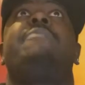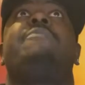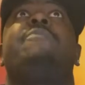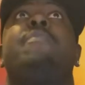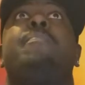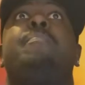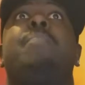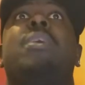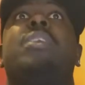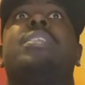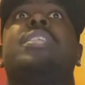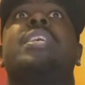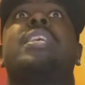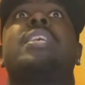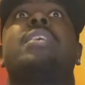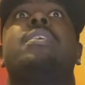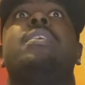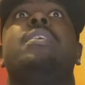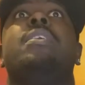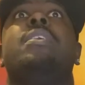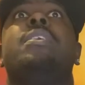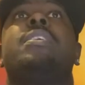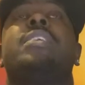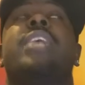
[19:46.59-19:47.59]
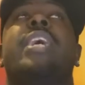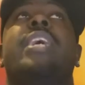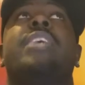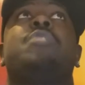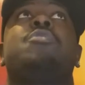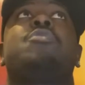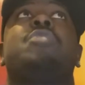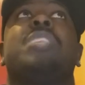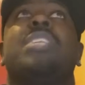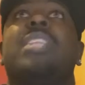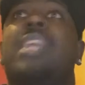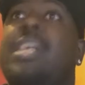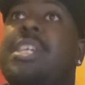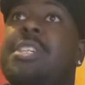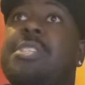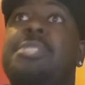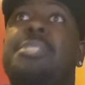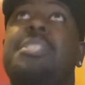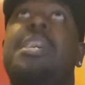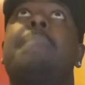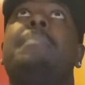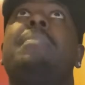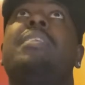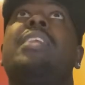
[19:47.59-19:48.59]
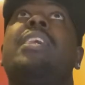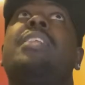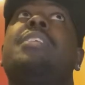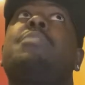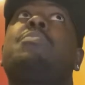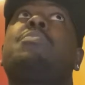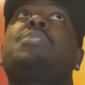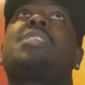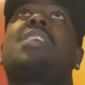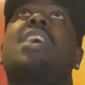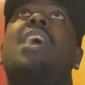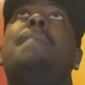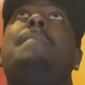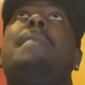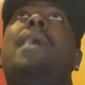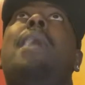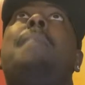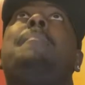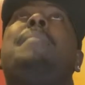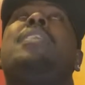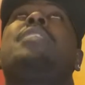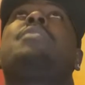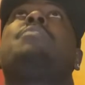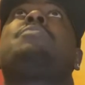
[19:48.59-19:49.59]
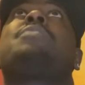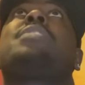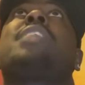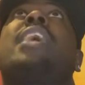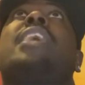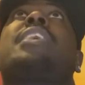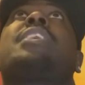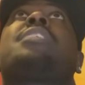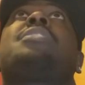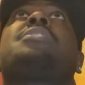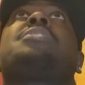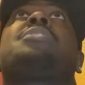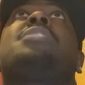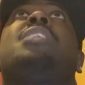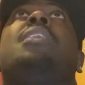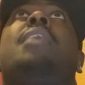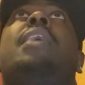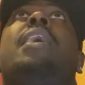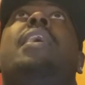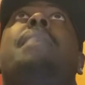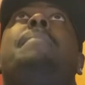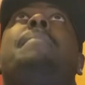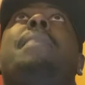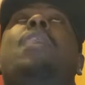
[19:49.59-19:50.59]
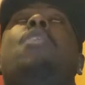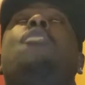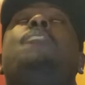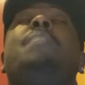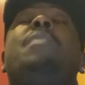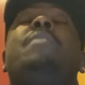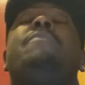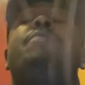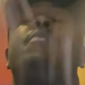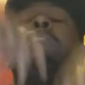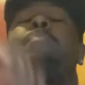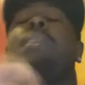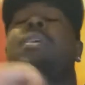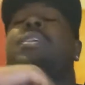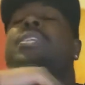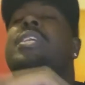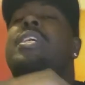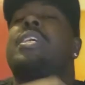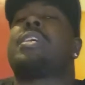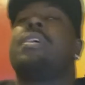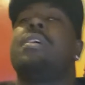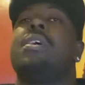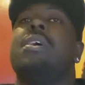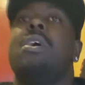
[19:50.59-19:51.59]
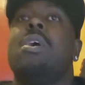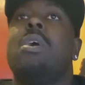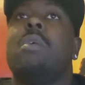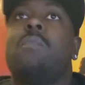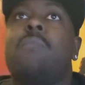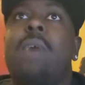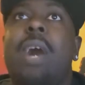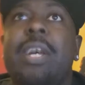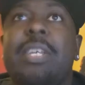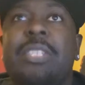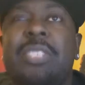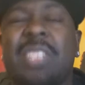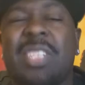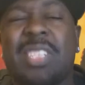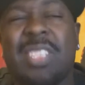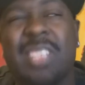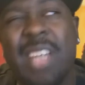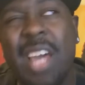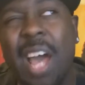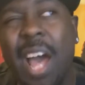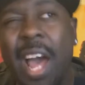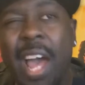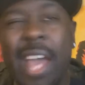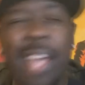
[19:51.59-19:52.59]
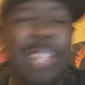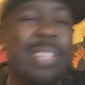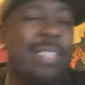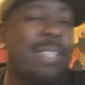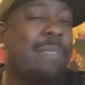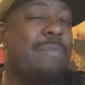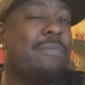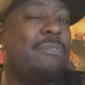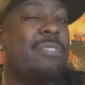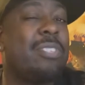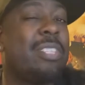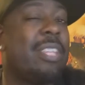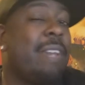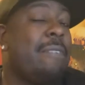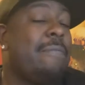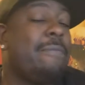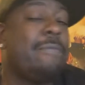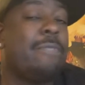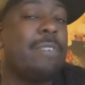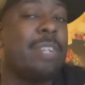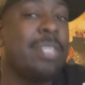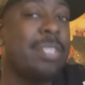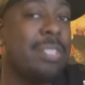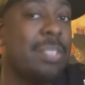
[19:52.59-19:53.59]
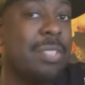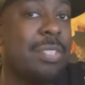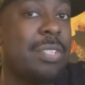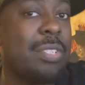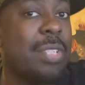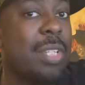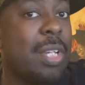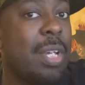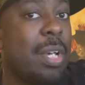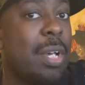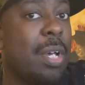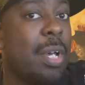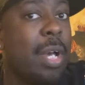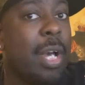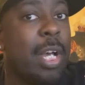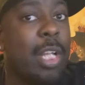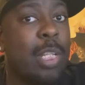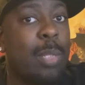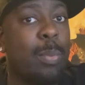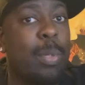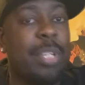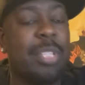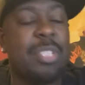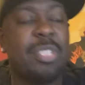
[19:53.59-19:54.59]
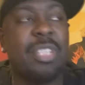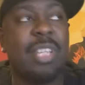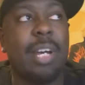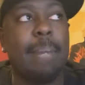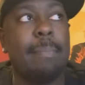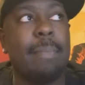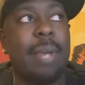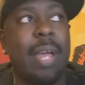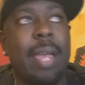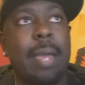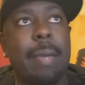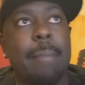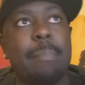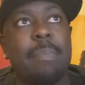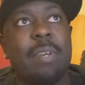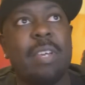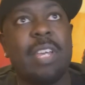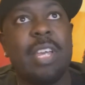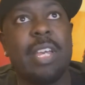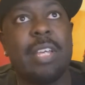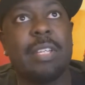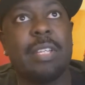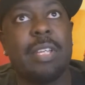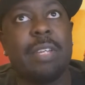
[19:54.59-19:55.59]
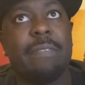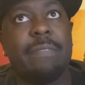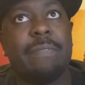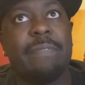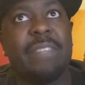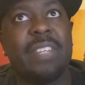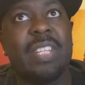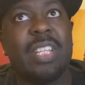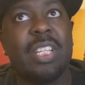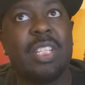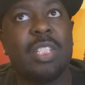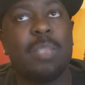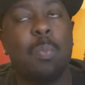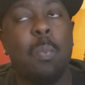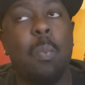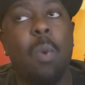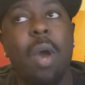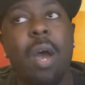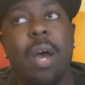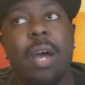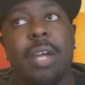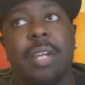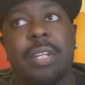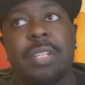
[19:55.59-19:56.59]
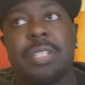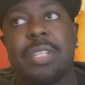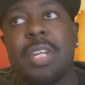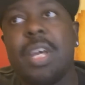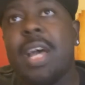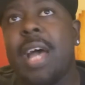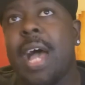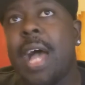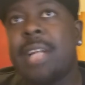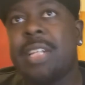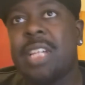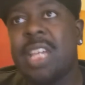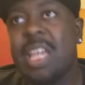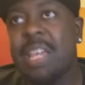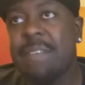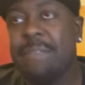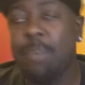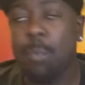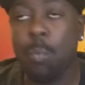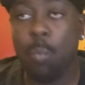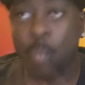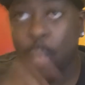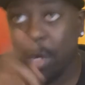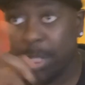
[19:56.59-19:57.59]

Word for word: everybody. Yeah, you see, like, a summon, and he would come up and he would, like, um, help everybody, right? So it's kind of different the way some um, Phoenix worked. And even